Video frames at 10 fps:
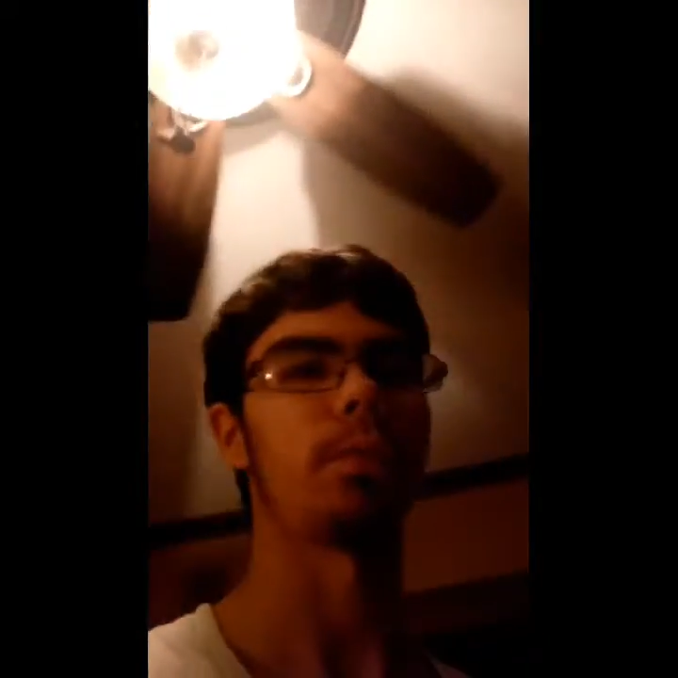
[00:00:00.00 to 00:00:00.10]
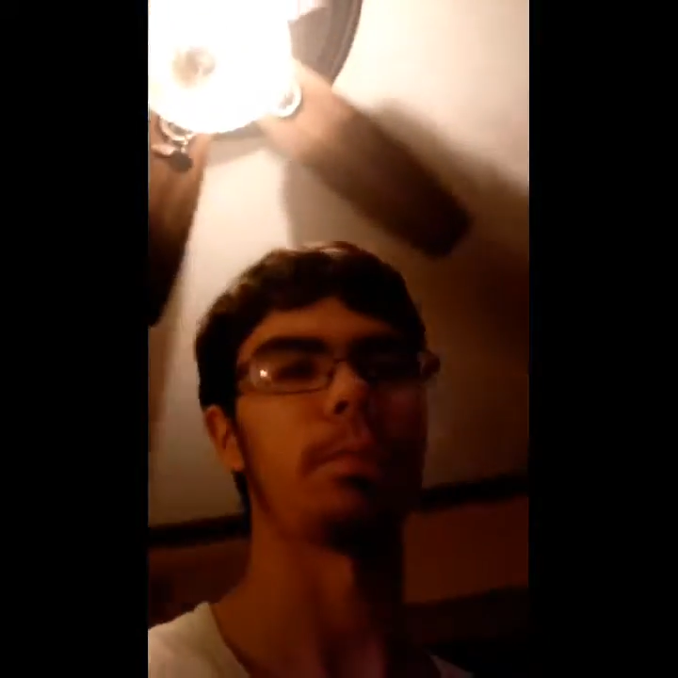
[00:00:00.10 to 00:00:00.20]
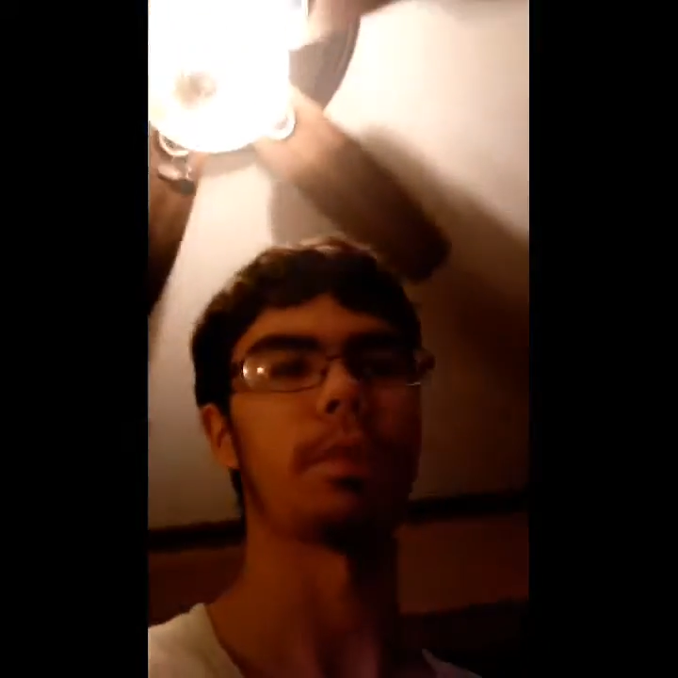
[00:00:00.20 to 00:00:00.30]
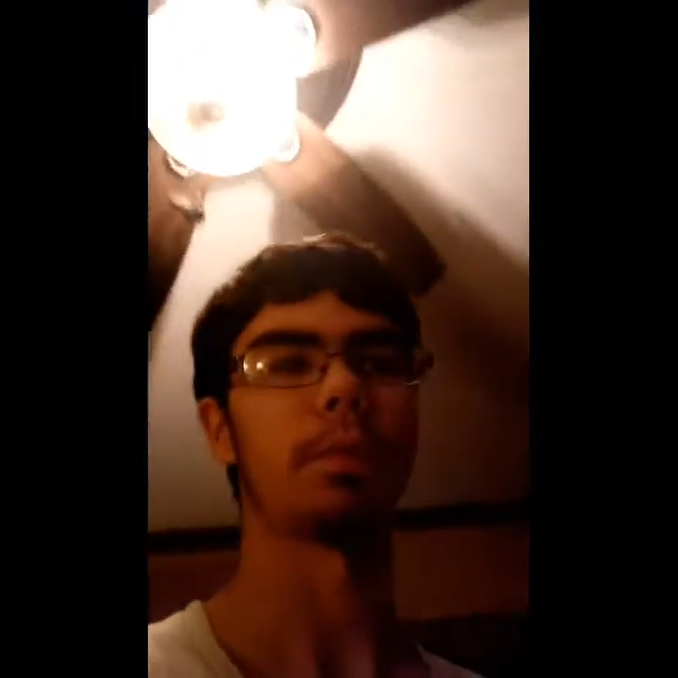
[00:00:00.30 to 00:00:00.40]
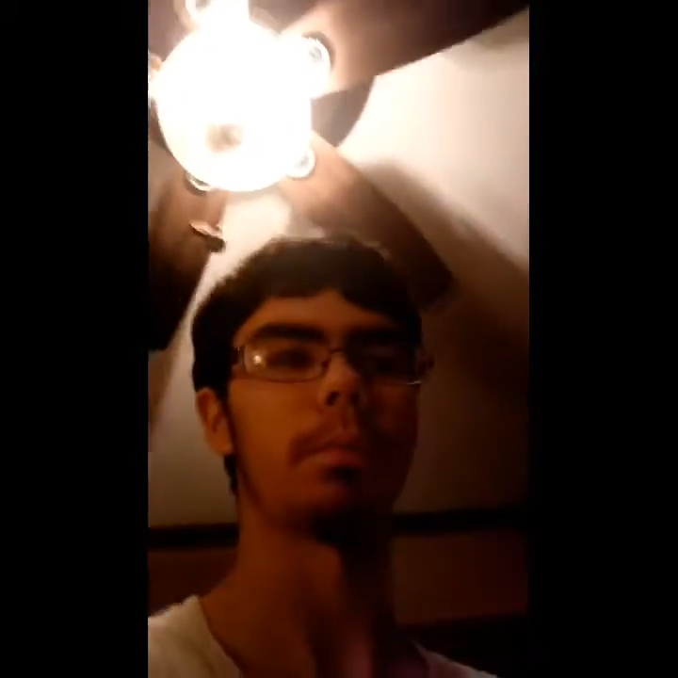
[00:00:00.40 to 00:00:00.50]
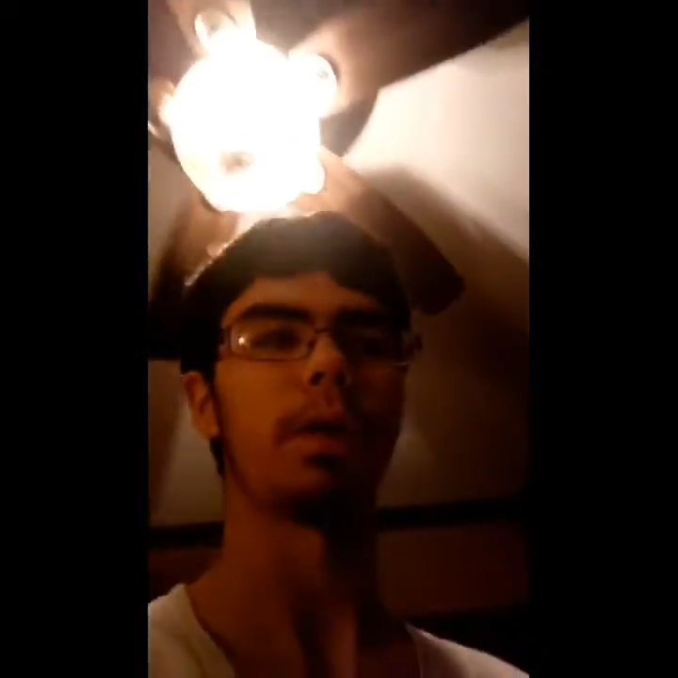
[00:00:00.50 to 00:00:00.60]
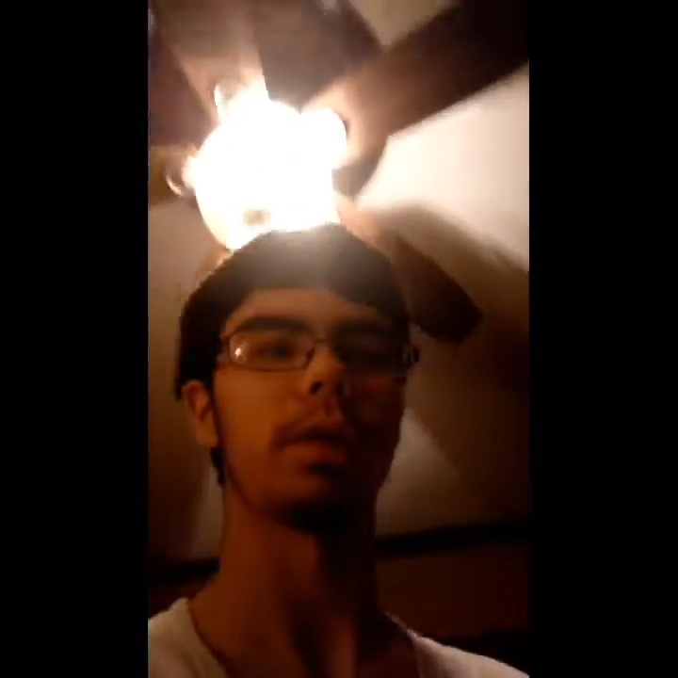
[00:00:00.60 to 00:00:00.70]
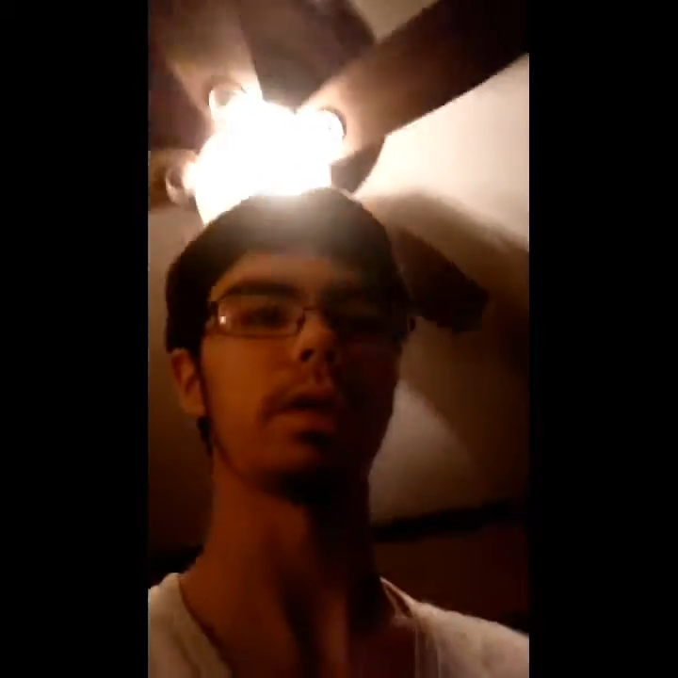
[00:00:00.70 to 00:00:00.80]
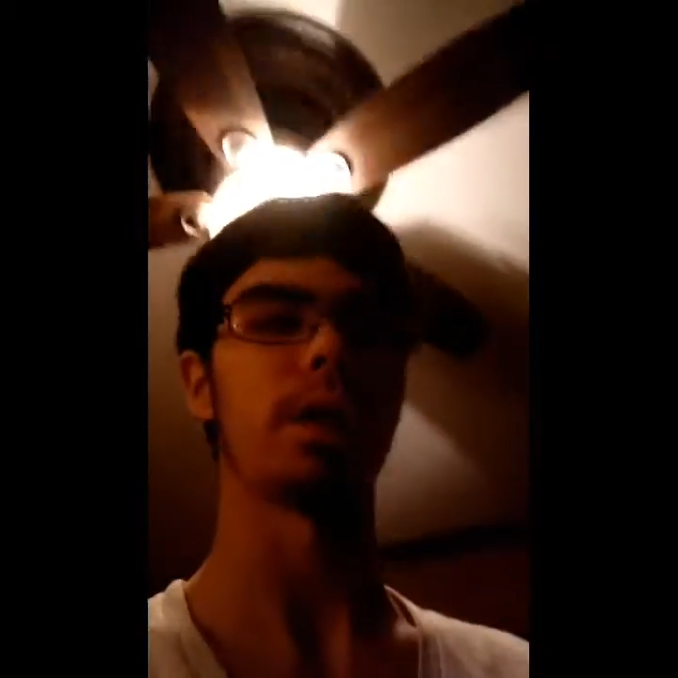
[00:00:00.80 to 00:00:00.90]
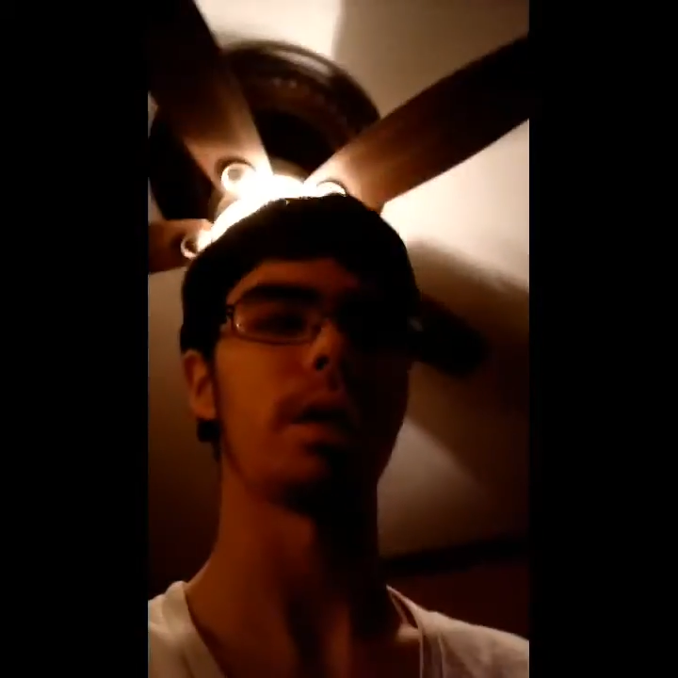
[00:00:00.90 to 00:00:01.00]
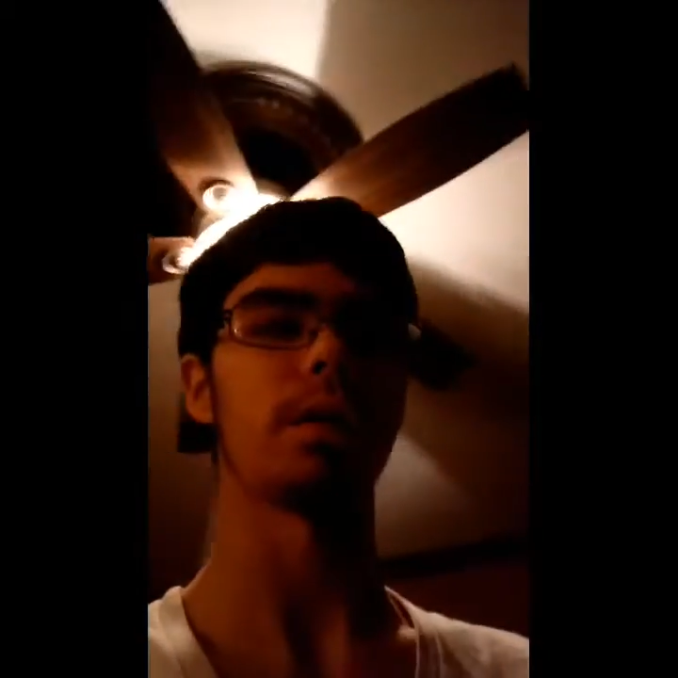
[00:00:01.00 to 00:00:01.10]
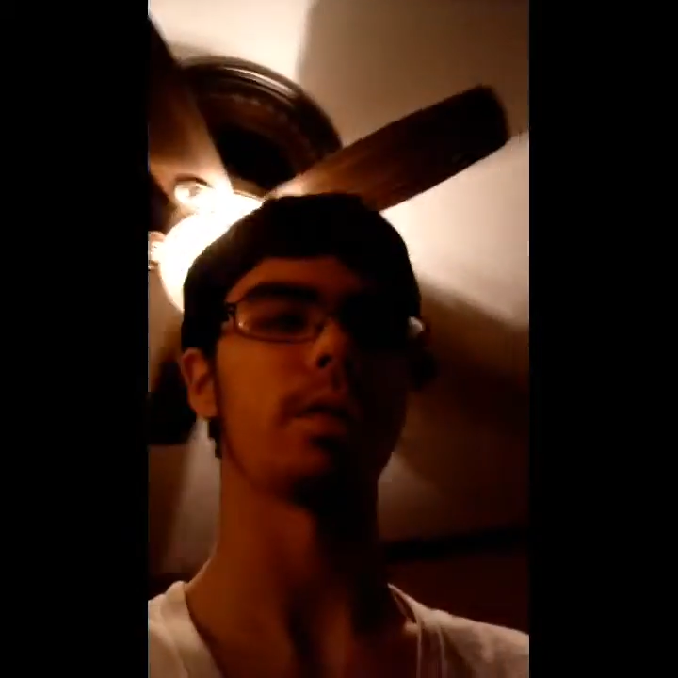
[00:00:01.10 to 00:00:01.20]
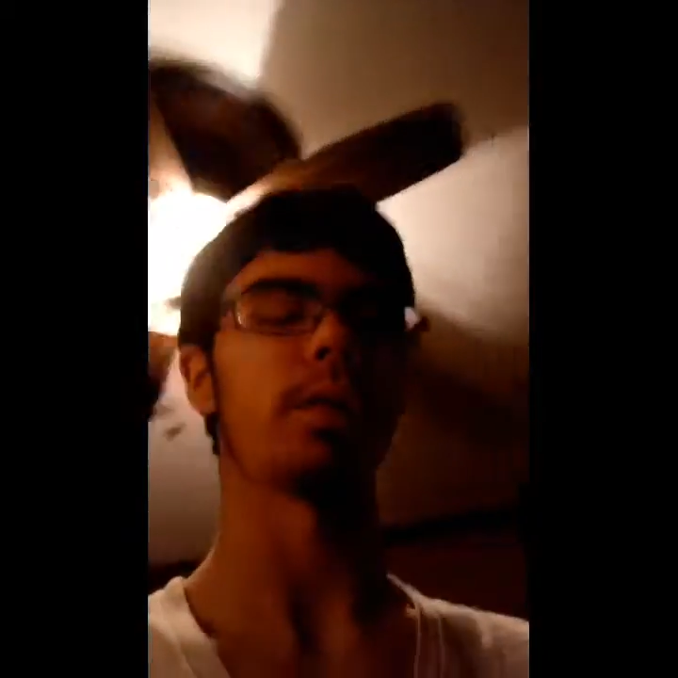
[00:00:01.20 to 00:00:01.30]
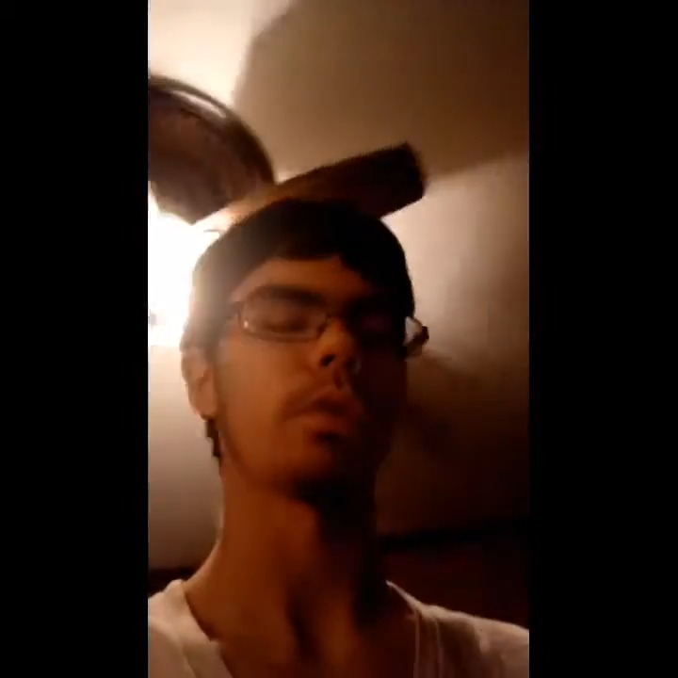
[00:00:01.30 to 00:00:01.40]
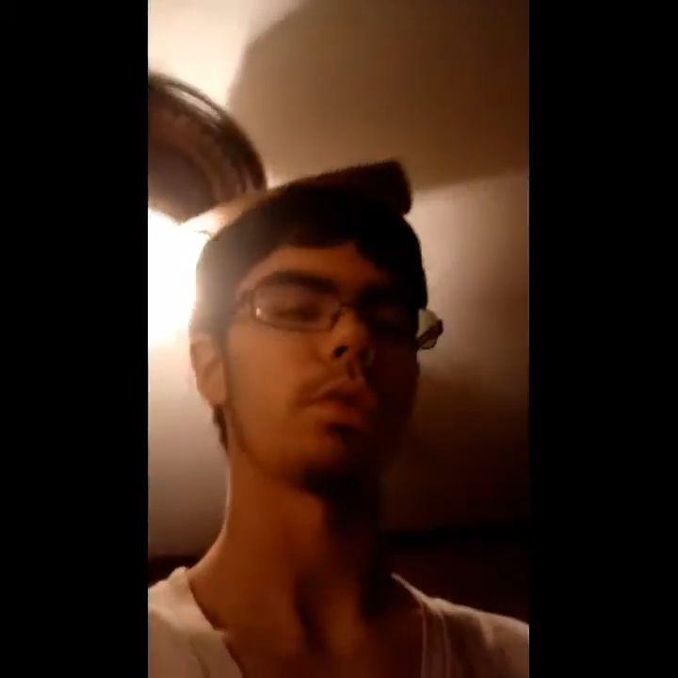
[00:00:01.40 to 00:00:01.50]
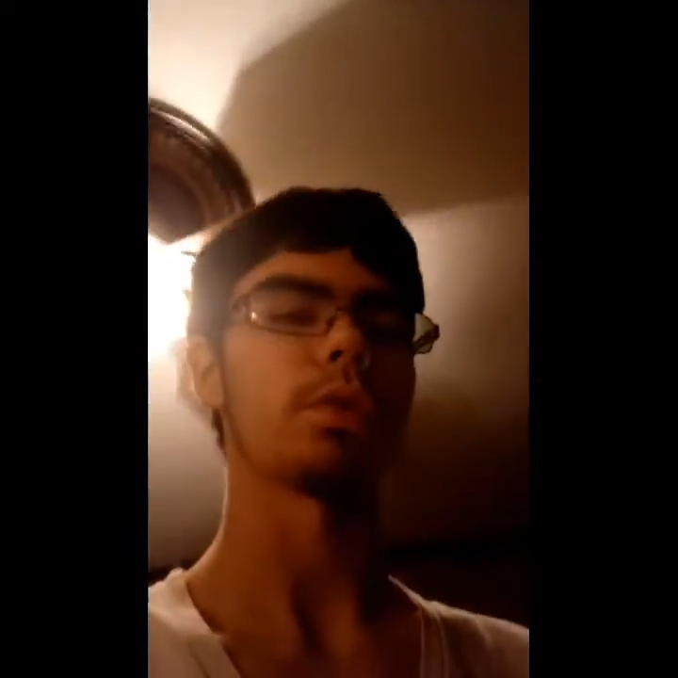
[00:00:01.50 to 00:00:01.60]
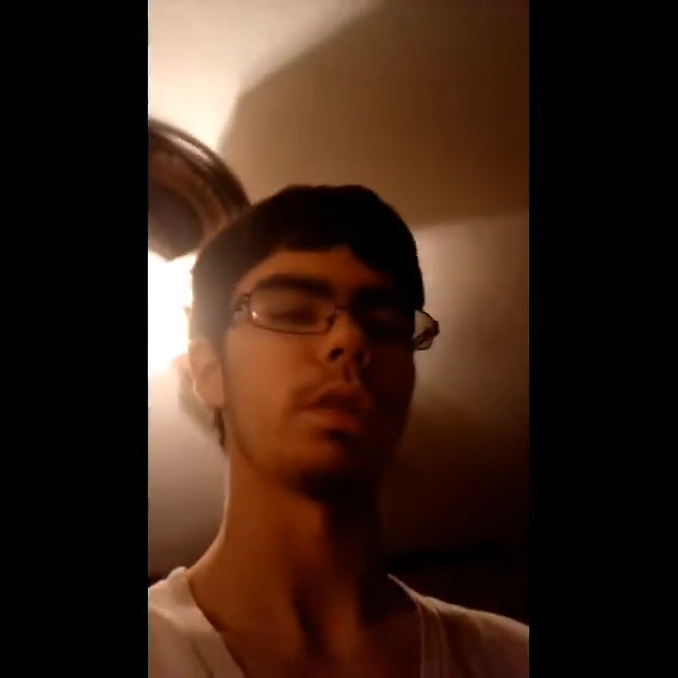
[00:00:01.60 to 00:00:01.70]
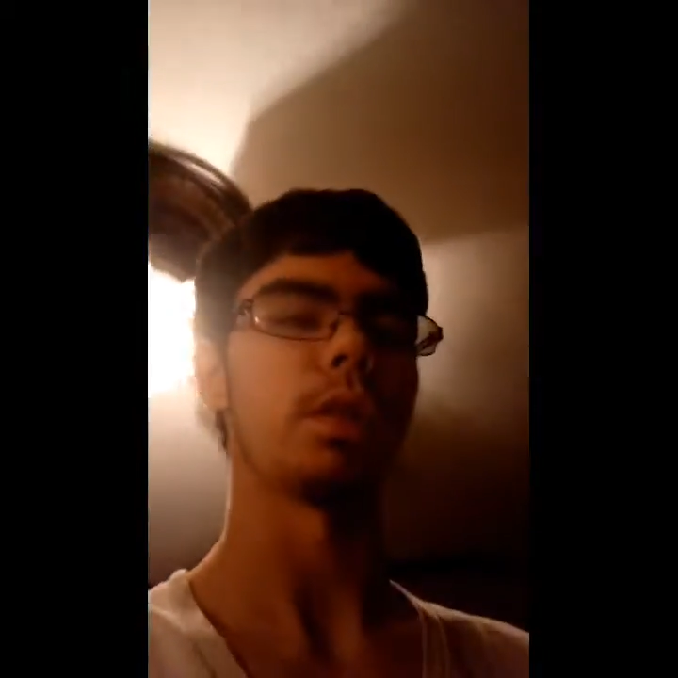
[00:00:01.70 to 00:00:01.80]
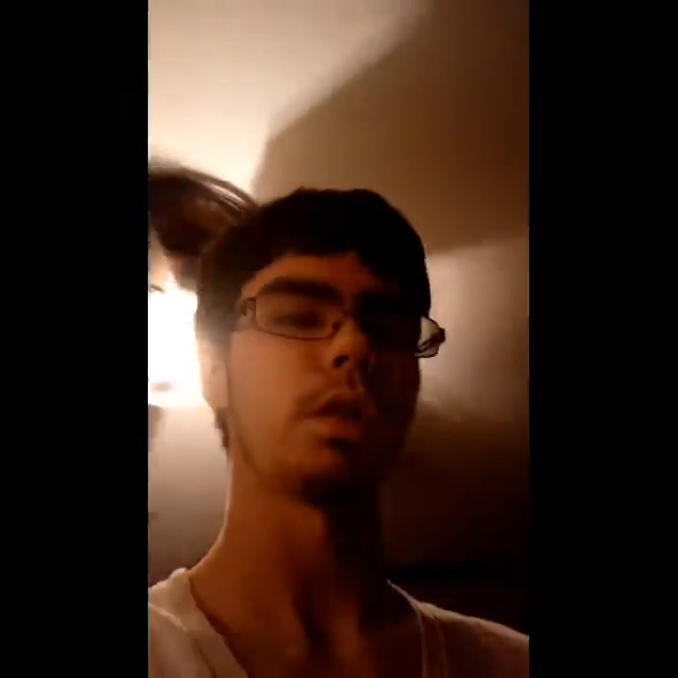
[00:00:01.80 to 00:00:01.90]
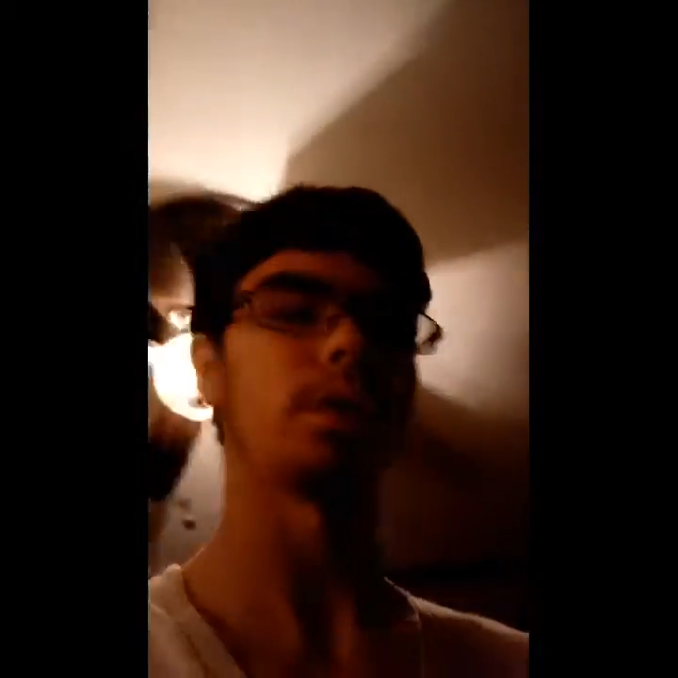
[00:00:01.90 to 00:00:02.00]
from something like static electricity,